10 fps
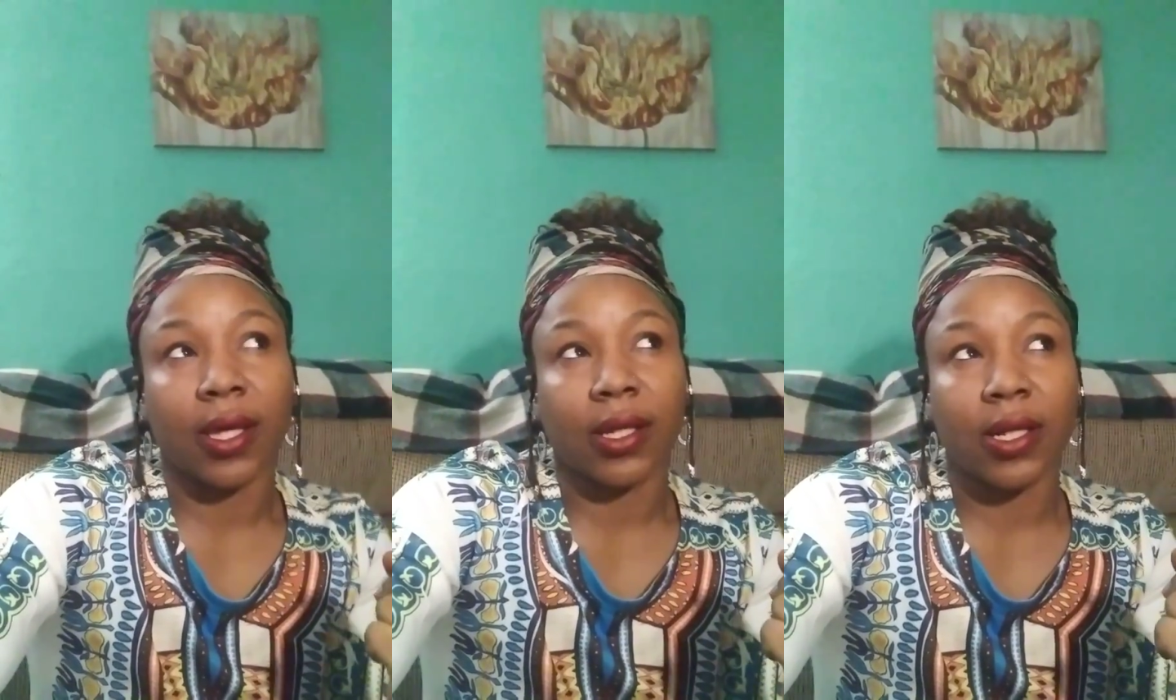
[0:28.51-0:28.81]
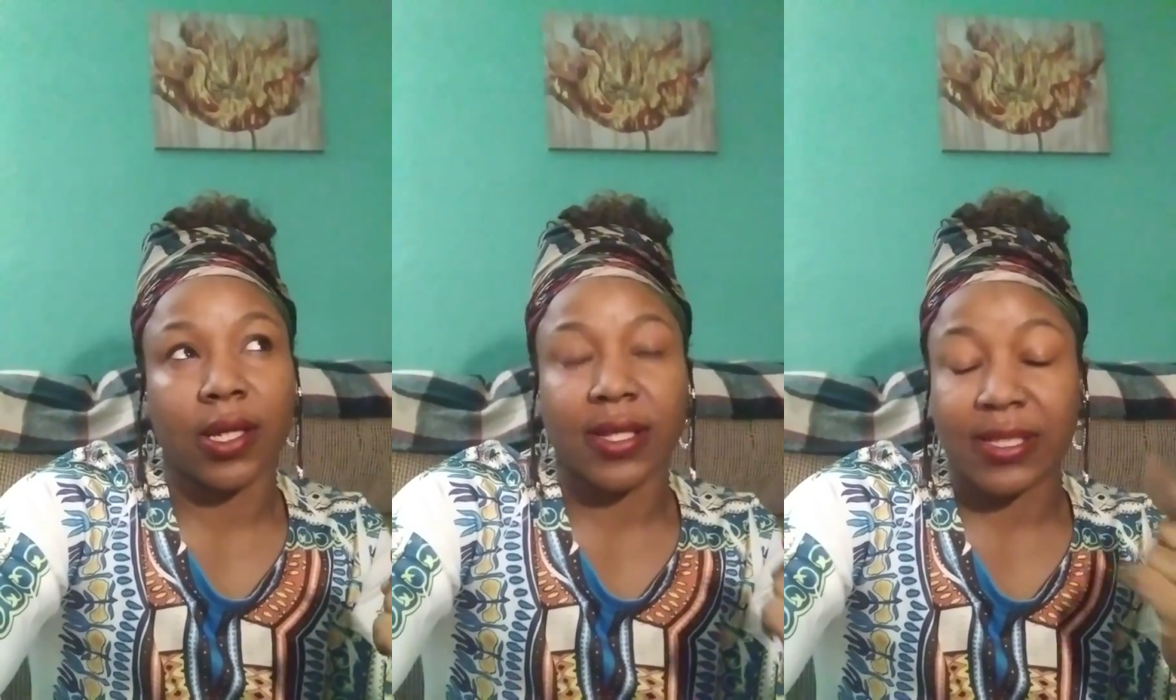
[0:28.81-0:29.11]
it
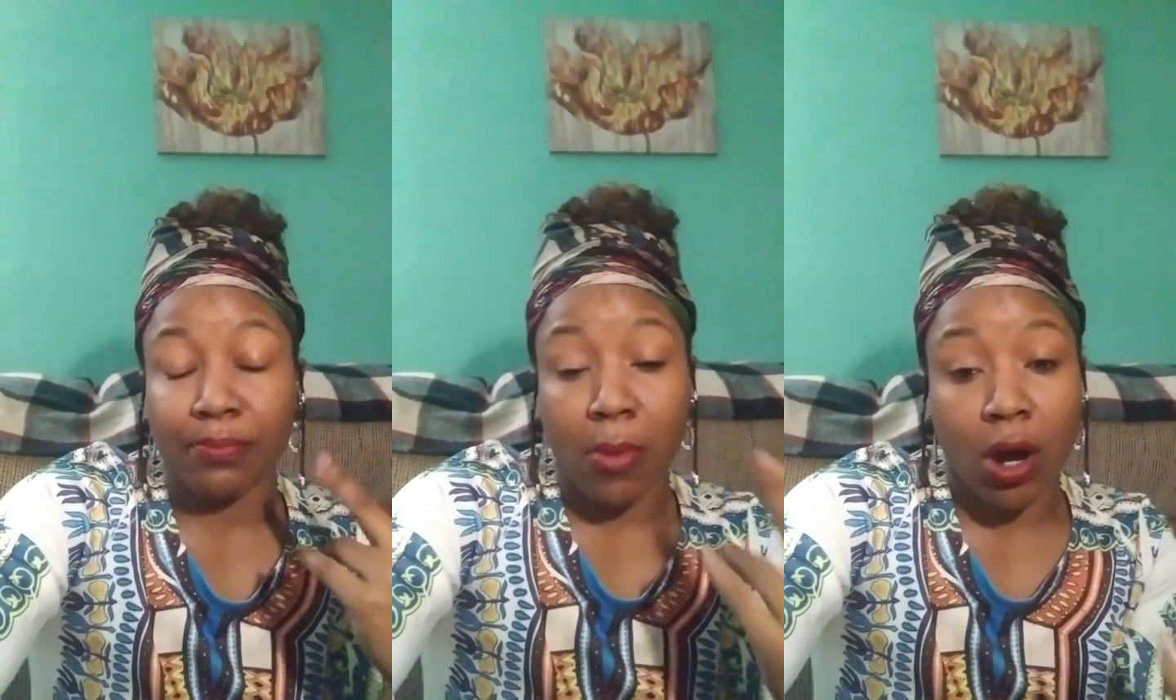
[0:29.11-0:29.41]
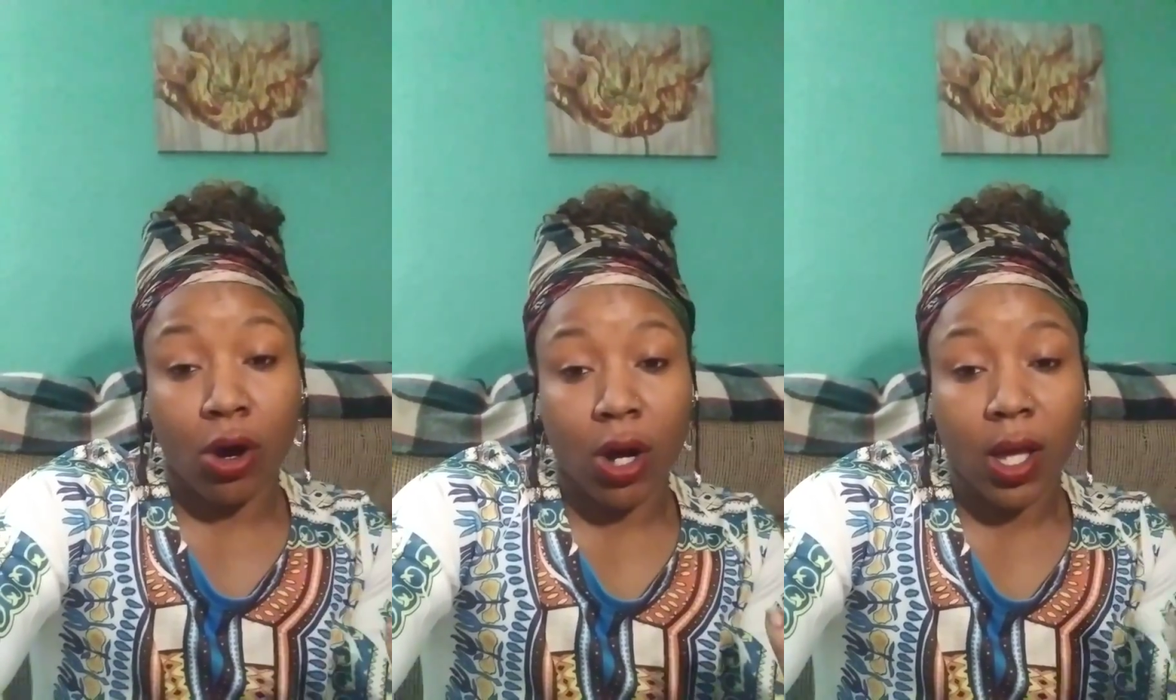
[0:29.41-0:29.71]
is
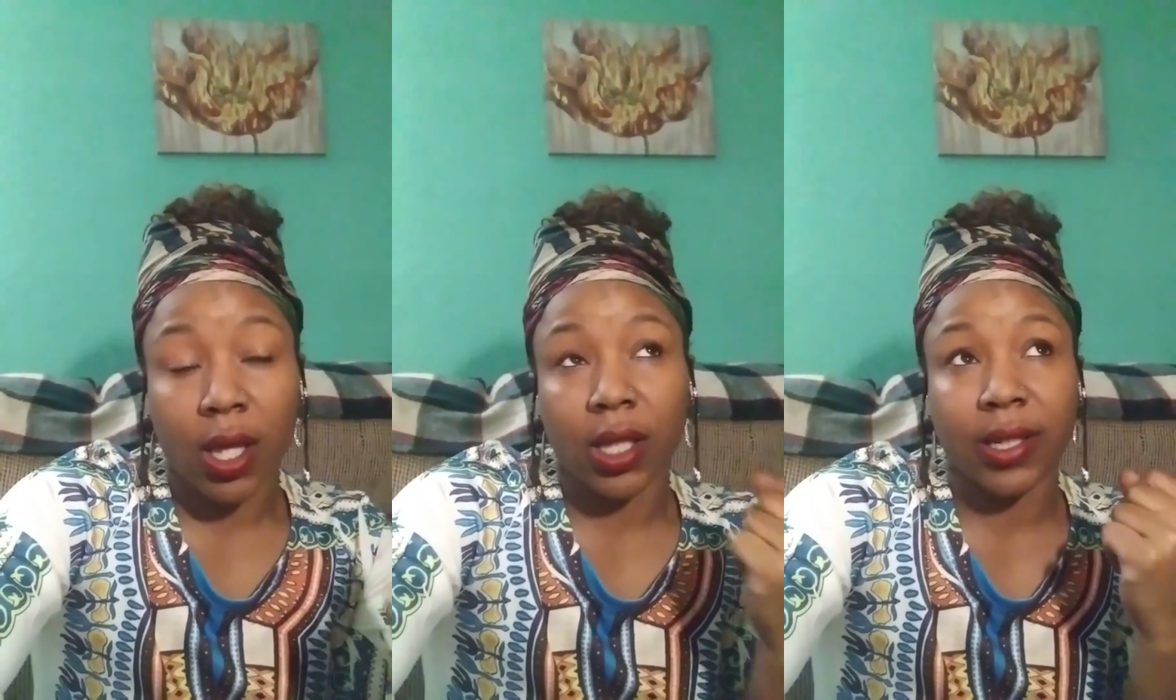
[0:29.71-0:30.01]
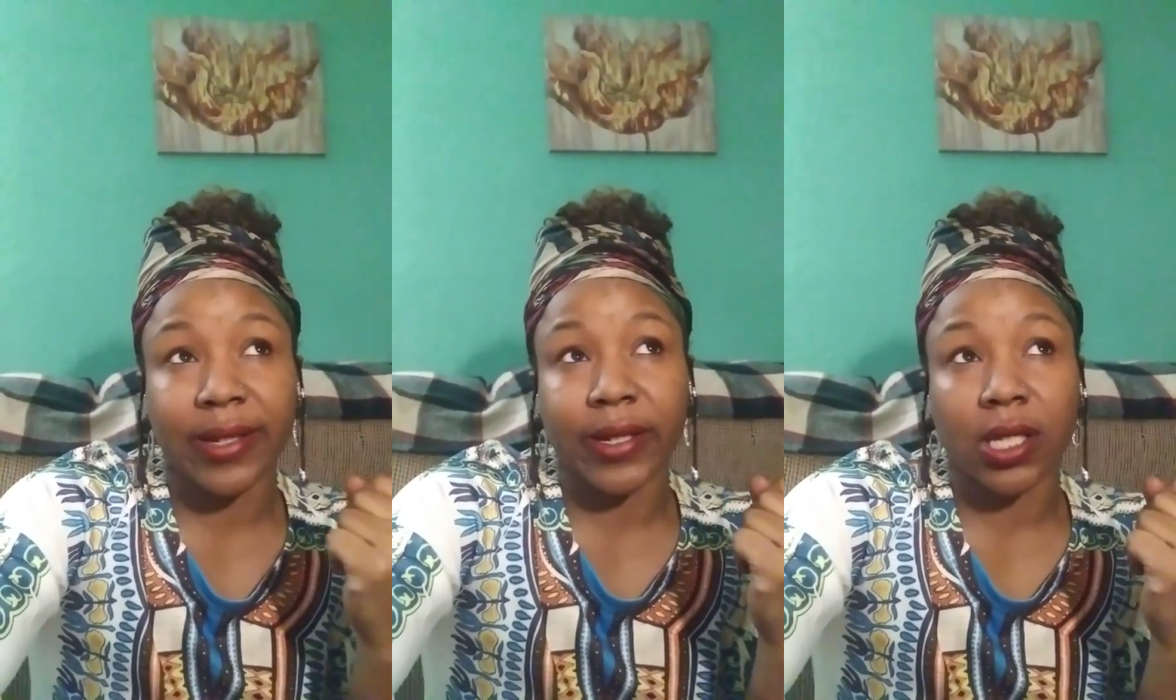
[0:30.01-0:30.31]
Ma, and
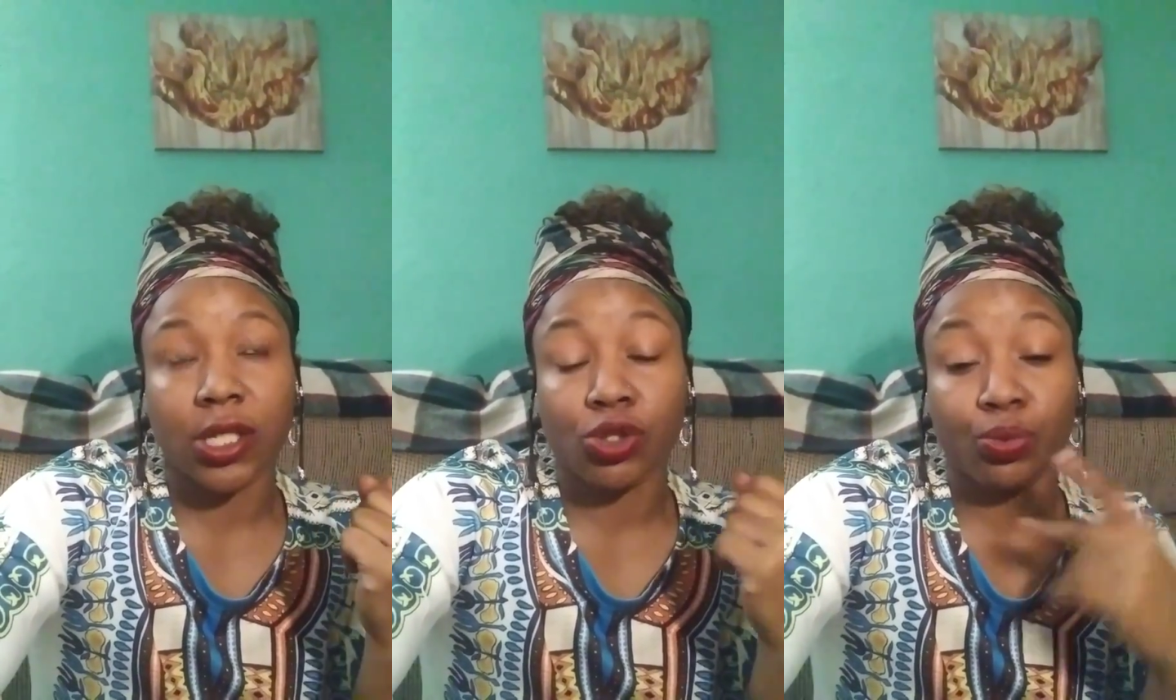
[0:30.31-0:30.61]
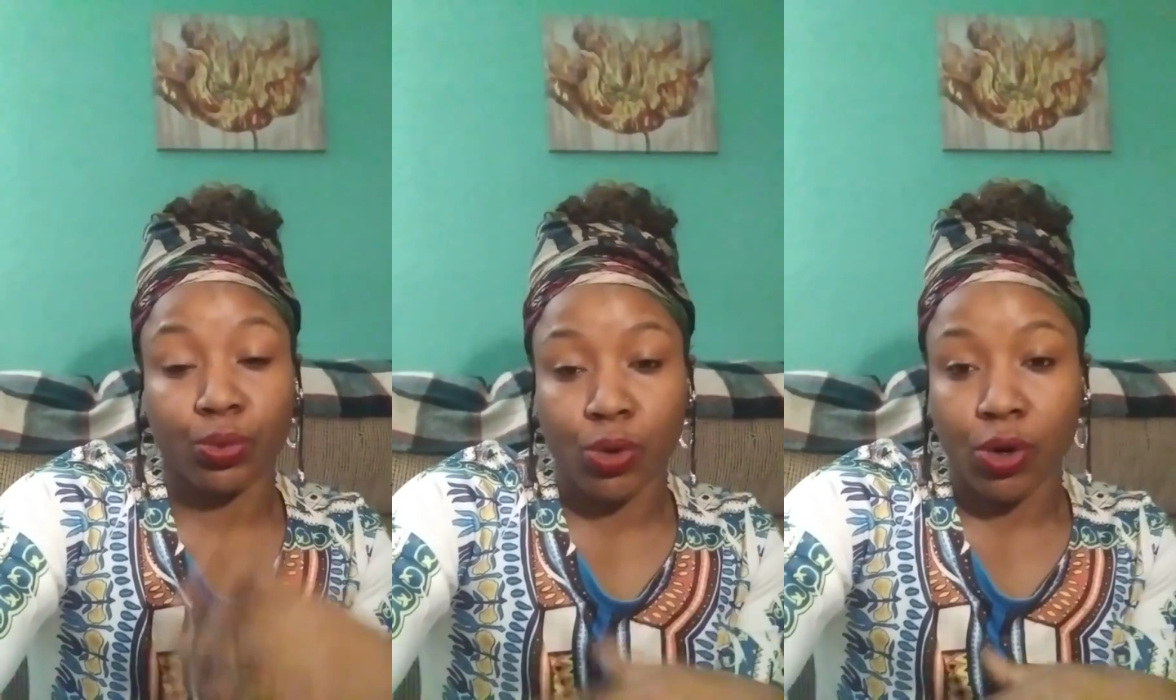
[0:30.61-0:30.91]
it is
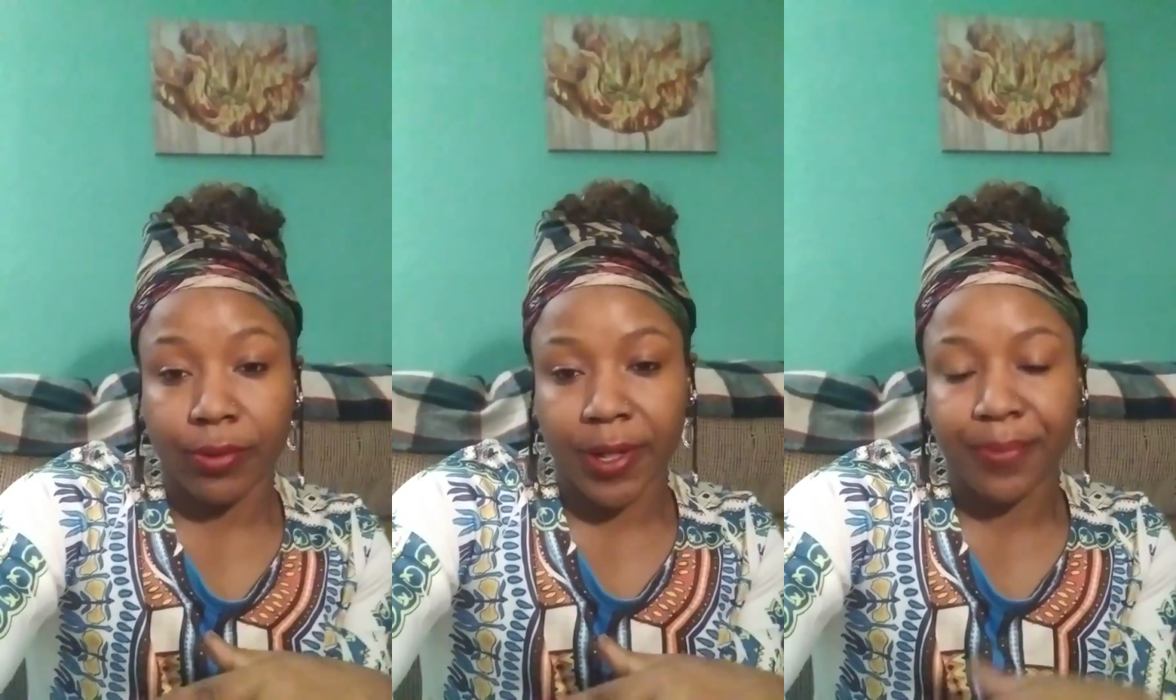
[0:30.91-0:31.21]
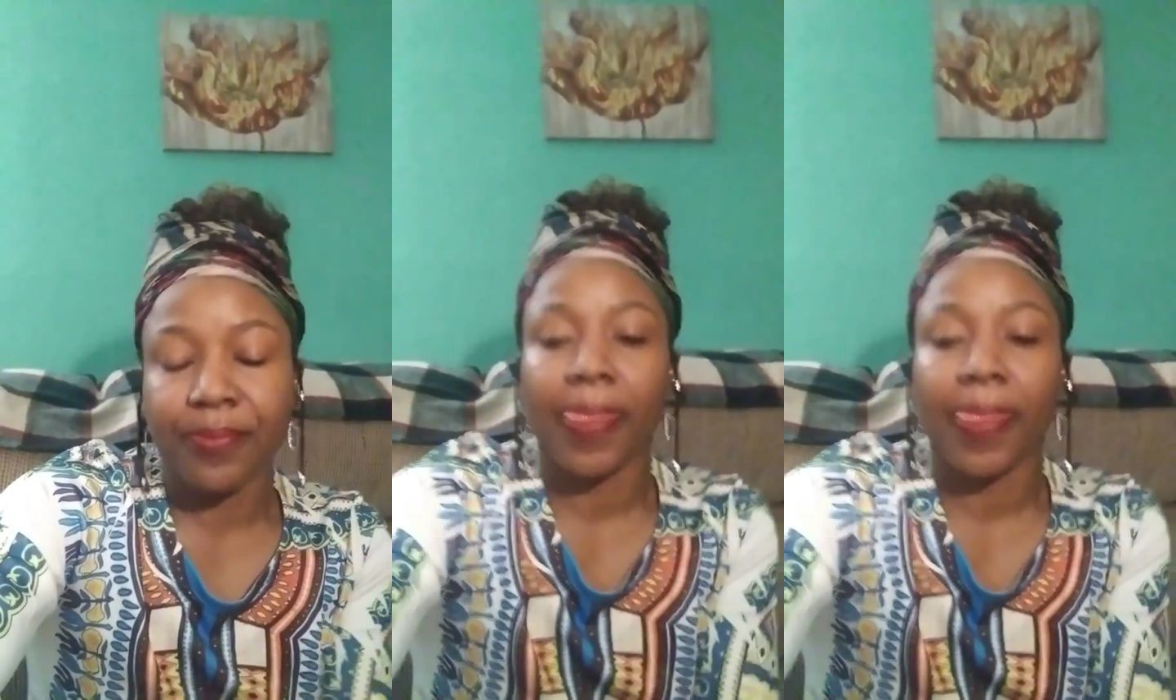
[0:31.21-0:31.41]
Rory.